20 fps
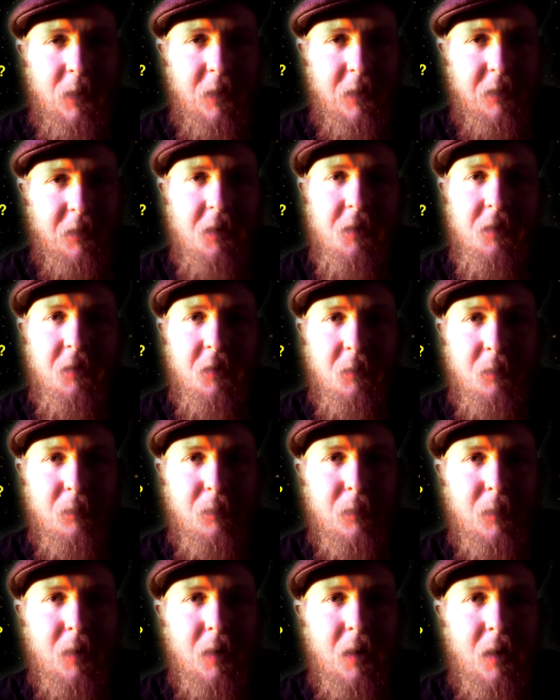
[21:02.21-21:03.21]
the system
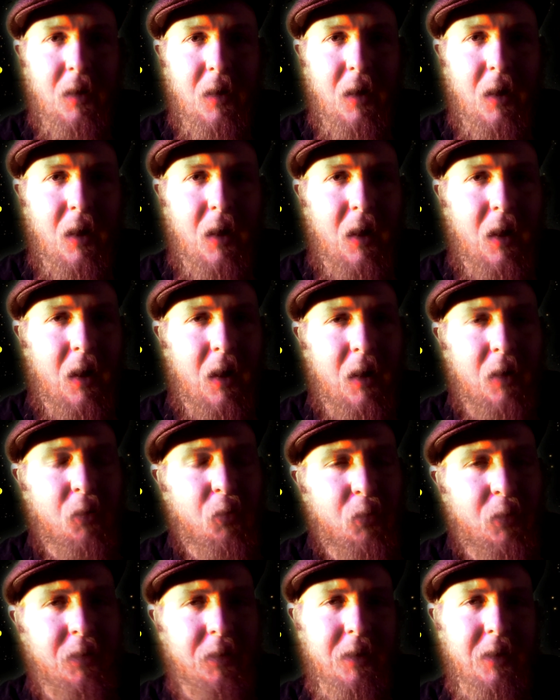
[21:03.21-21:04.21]
are
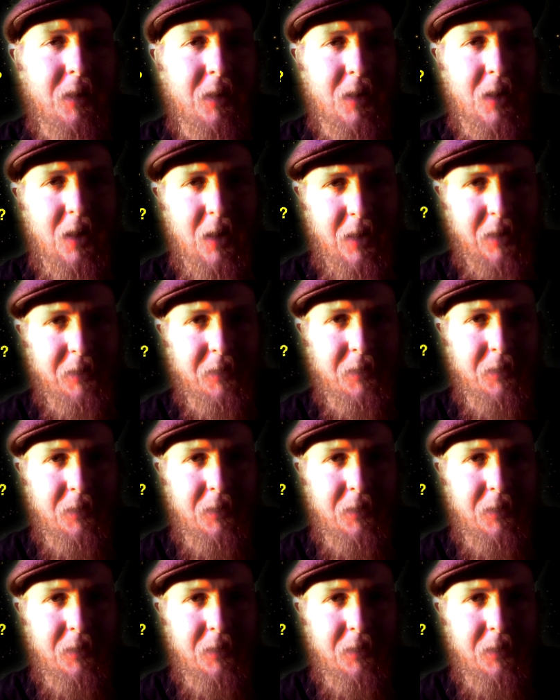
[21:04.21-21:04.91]
really not